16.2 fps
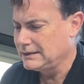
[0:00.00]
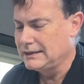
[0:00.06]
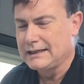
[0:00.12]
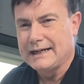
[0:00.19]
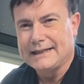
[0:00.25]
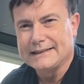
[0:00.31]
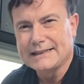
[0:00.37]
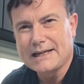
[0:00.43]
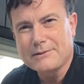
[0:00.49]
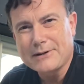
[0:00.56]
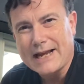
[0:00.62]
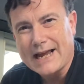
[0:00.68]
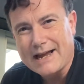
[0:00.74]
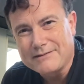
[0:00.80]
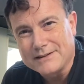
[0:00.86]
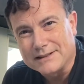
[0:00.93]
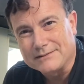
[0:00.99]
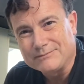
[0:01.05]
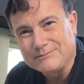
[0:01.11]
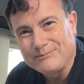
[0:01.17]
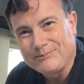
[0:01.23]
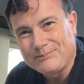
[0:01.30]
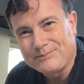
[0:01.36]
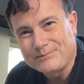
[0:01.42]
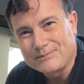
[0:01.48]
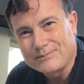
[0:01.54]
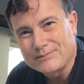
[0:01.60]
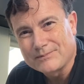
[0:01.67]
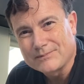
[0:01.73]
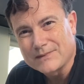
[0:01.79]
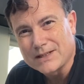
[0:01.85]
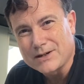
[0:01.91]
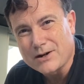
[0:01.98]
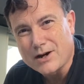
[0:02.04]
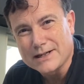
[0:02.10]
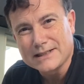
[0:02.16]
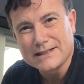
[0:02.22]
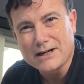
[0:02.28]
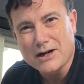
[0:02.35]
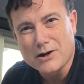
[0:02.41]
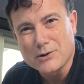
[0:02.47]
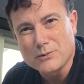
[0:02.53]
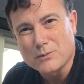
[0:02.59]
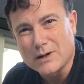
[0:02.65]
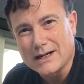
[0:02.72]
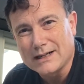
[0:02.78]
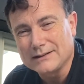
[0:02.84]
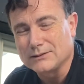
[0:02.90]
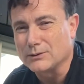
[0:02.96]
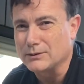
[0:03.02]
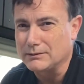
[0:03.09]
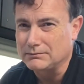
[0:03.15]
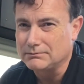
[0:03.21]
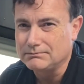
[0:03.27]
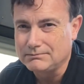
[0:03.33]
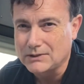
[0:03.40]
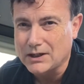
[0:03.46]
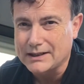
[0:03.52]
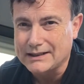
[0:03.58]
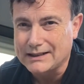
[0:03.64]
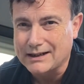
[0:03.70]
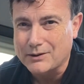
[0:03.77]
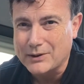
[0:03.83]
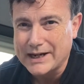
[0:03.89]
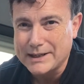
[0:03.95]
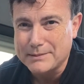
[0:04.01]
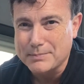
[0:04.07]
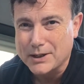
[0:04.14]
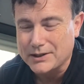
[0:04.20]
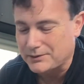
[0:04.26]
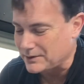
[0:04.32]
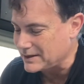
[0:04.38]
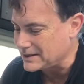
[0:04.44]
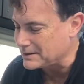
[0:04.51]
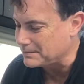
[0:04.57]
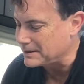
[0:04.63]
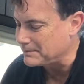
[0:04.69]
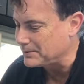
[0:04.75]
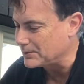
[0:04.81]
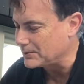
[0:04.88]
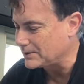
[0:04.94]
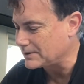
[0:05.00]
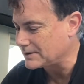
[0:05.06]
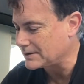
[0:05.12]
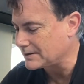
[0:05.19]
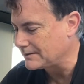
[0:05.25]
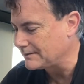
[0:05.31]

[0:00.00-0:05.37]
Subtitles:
And there we have it. The 1901 or 1908 by the recipe books